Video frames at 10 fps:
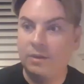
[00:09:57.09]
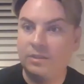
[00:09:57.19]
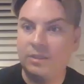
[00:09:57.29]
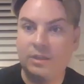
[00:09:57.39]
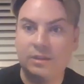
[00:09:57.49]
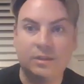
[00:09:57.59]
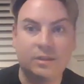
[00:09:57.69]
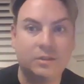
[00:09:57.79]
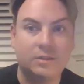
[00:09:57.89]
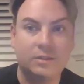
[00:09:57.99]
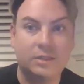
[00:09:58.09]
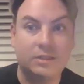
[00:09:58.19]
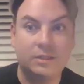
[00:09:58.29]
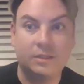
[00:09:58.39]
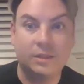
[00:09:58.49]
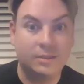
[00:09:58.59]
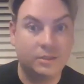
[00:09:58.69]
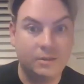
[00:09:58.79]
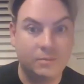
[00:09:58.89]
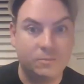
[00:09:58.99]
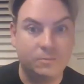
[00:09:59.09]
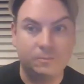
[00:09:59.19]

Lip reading: Sarah did last time.